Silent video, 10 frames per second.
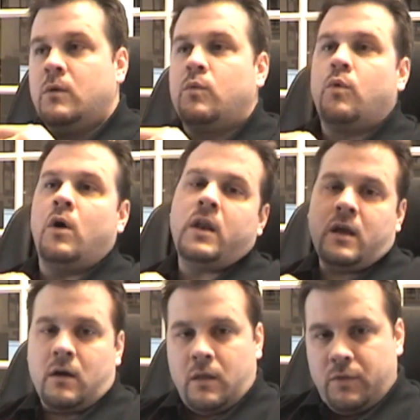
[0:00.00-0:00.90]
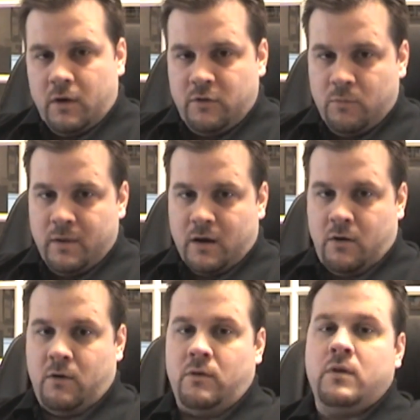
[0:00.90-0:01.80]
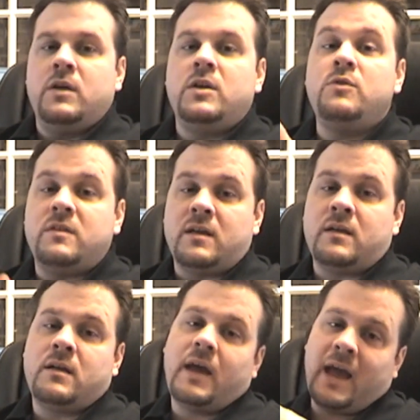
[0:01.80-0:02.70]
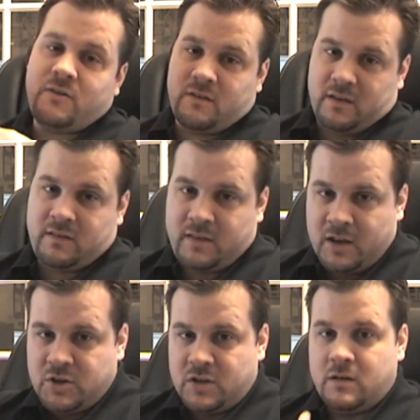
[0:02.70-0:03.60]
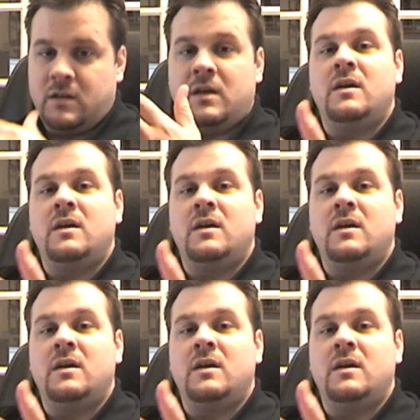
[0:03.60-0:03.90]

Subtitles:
running on a 32-bit kernel using address extension